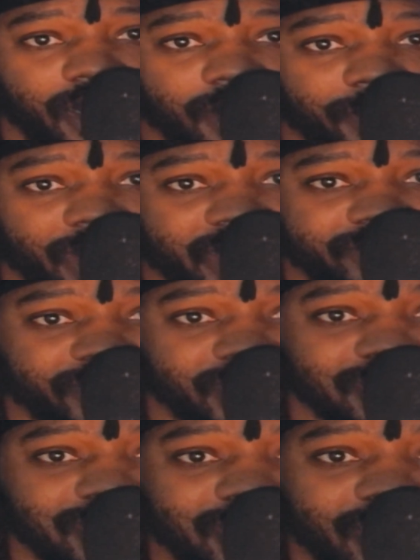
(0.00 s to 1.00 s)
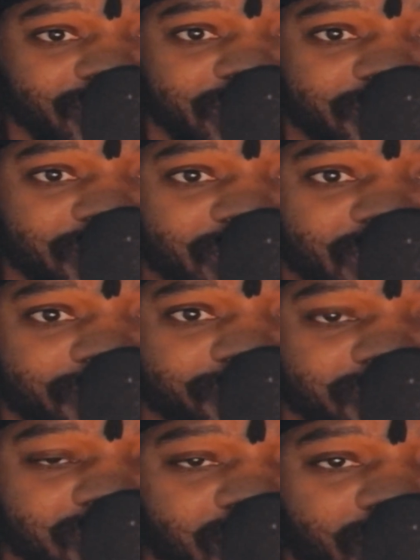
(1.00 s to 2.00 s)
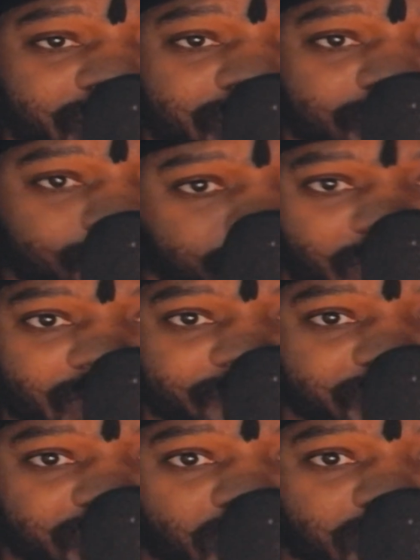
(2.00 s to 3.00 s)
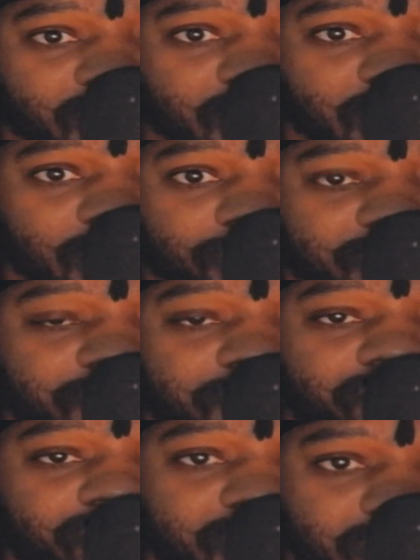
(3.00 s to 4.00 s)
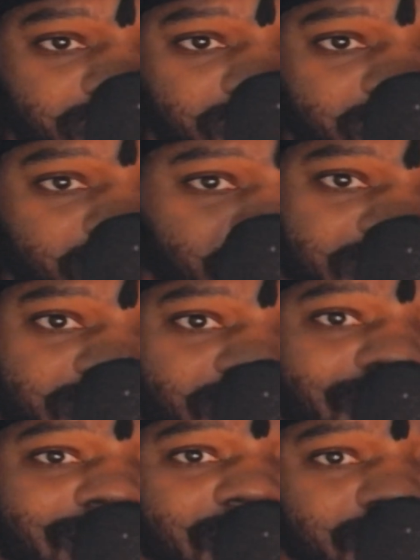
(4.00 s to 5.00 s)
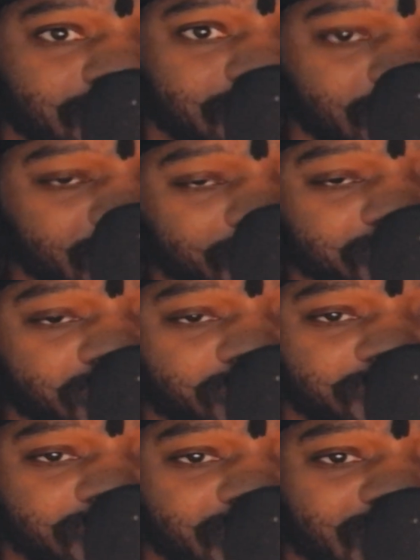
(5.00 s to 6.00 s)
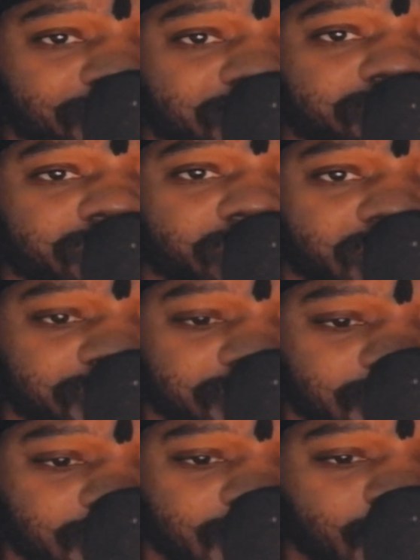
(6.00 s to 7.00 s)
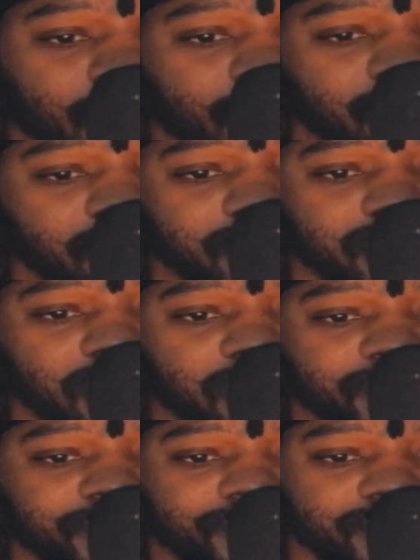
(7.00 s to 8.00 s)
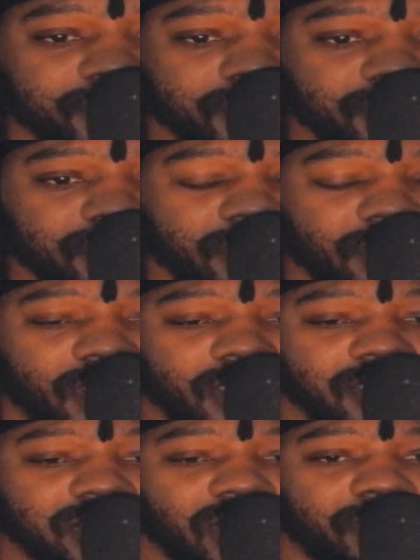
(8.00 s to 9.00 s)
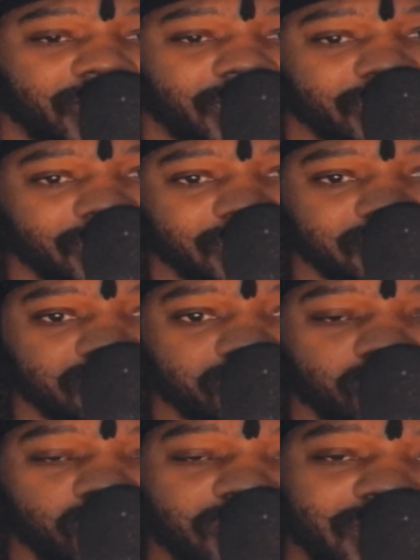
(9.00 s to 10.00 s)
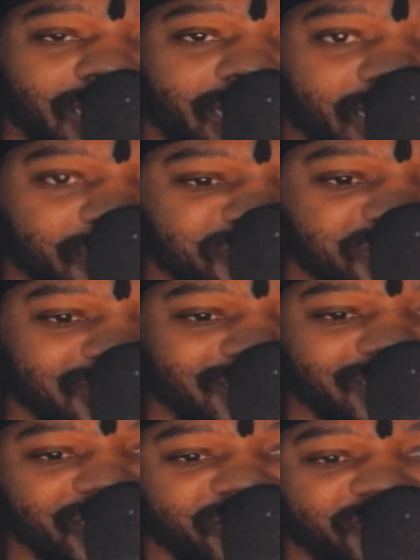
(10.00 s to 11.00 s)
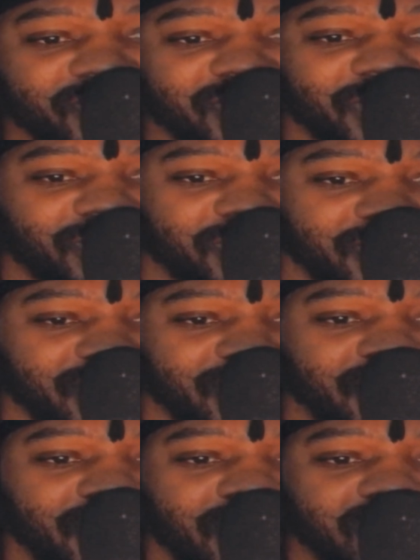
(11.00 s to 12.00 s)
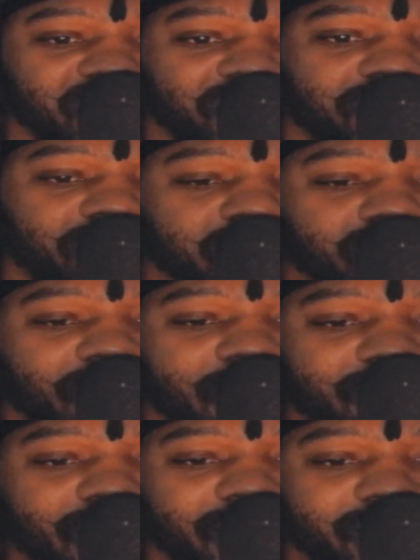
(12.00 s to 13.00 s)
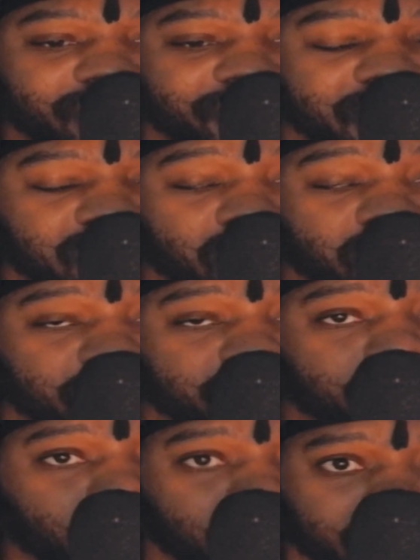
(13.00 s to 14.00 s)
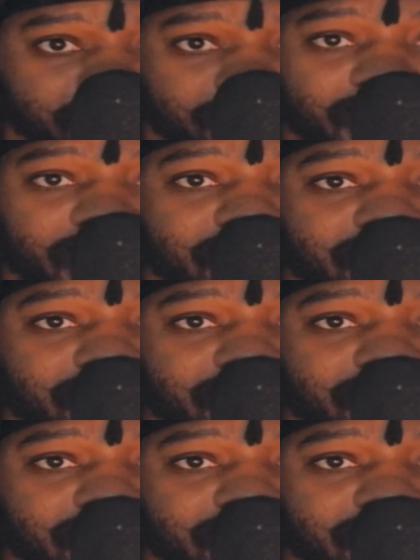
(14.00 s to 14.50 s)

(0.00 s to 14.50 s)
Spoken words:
Manifest is getting their games and having the arcade be filled with a lot of good games, hopefully, that people want to play. So let's go back into the object layer of this whole thing. So foreground elements are important, right?